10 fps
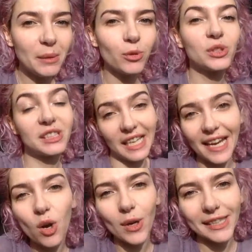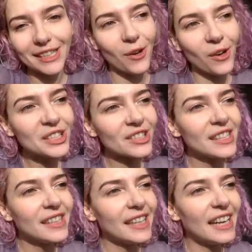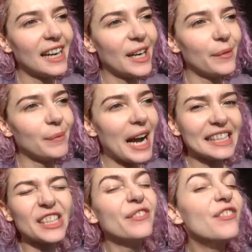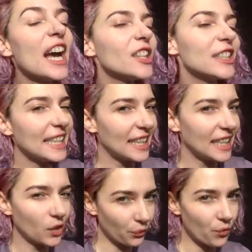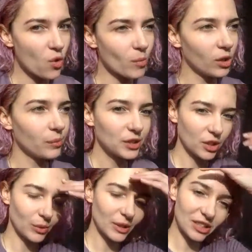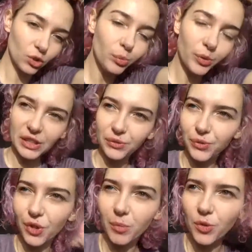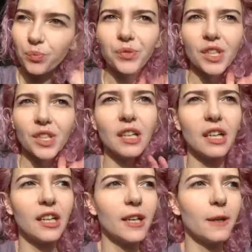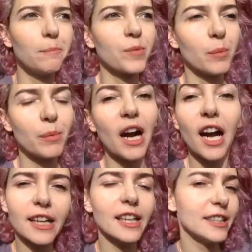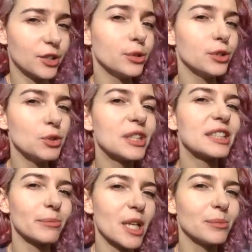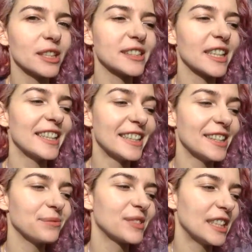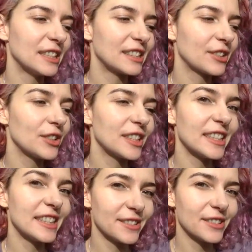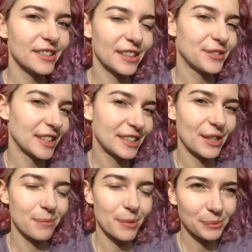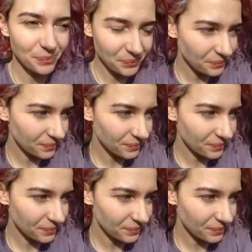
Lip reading: people say quite a lot, and it's very informal, so it's super informal. But I do use it sometimes. I say in it, it's good, in it, like for example.